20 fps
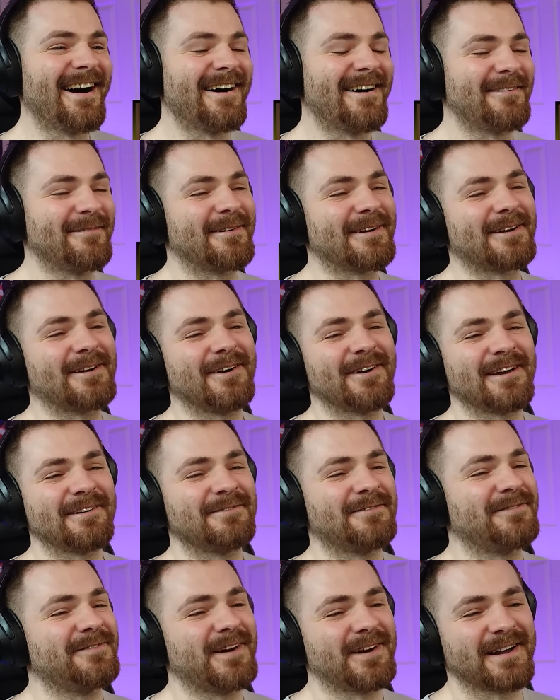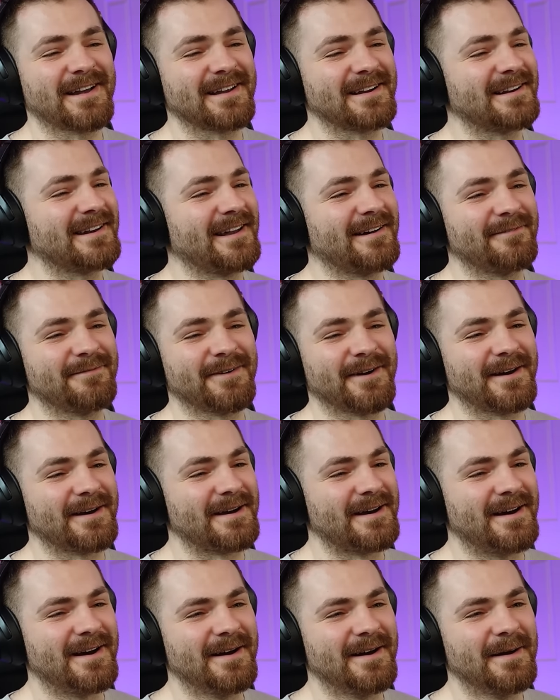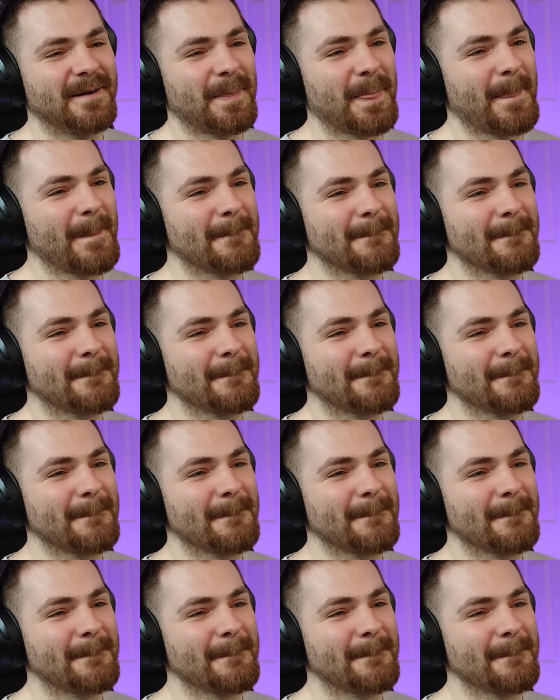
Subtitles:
Oh my god, I fucking love her.